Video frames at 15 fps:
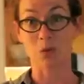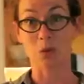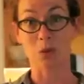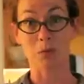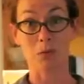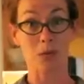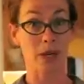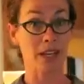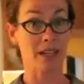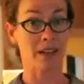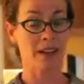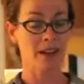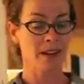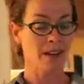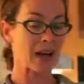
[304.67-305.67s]
warm bread.
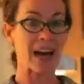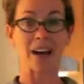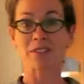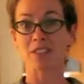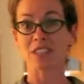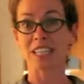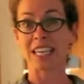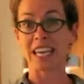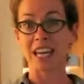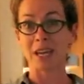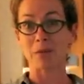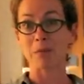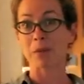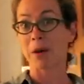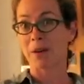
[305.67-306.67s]
After the
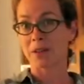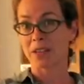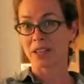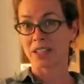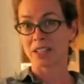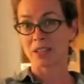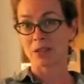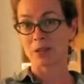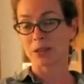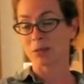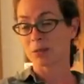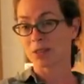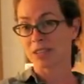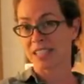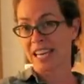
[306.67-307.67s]
game, I'll cut into it
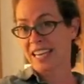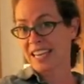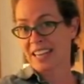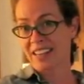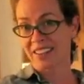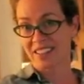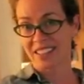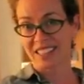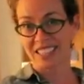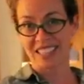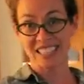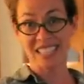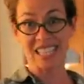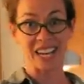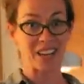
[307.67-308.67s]
and we'll take a look at the
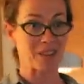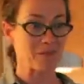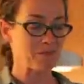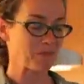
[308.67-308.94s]
inside.